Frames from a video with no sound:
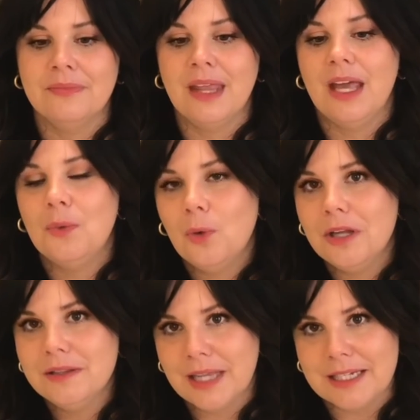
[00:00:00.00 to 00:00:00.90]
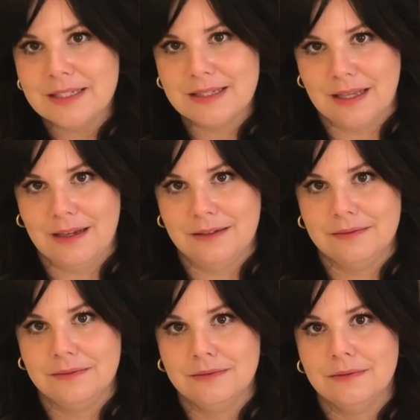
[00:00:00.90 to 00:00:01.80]
And one last thing,
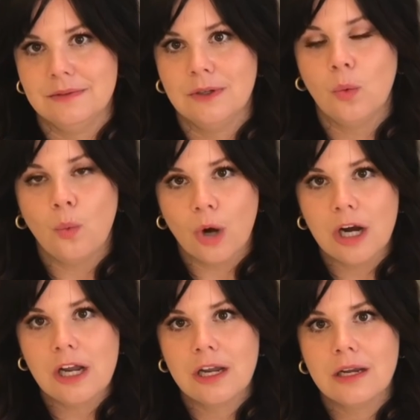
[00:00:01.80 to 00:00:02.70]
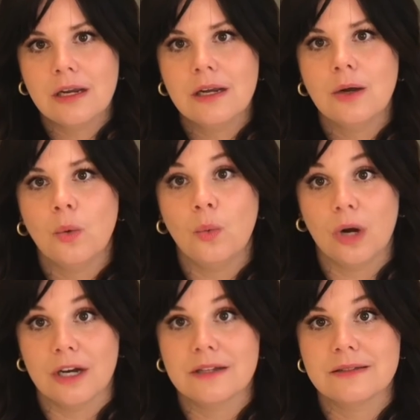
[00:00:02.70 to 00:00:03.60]
work
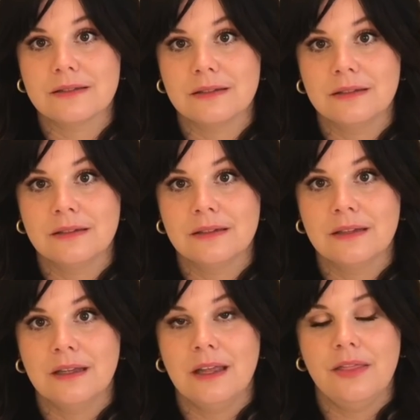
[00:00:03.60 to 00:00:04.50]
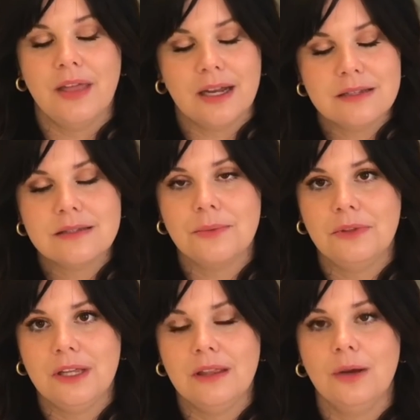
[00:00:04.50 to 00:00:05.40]
works. That is
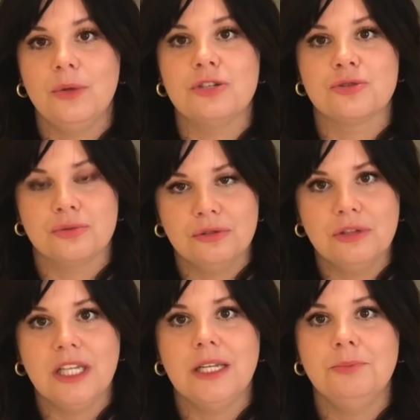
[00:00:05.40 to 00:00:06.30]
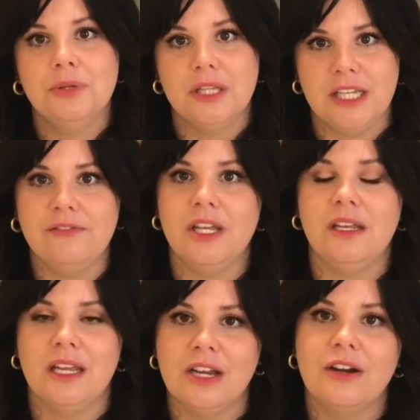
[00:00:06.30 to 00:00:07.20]
something that we truly believe in
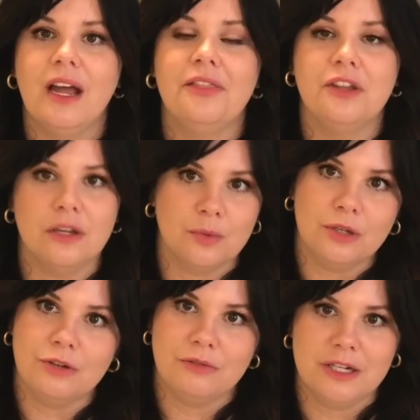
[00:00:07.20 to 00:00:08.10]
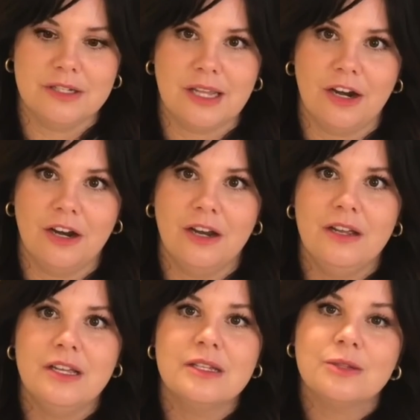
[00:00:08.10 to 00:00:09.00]
here at the Goodwill Career Center.
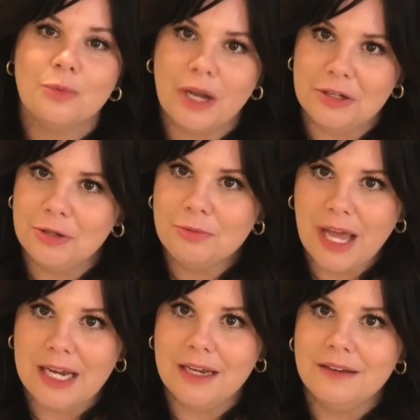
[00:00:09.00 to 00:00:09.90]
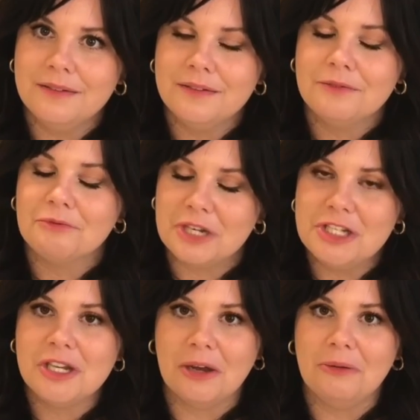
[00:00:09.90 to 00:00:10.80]
So when you're ready,
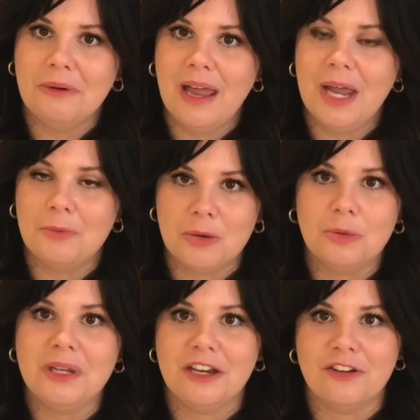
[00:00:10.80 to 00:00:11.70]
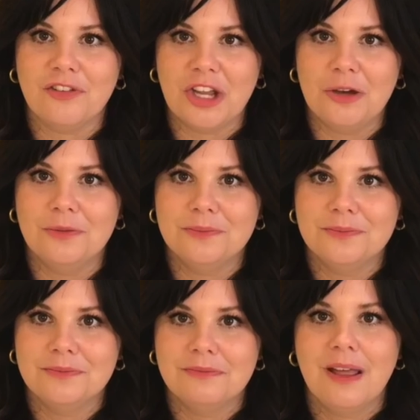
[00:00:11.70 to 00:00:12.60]
reach out and we will be here for you.
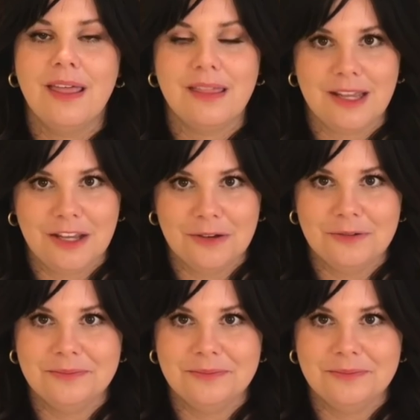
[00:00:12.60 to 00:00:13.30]
Thank you.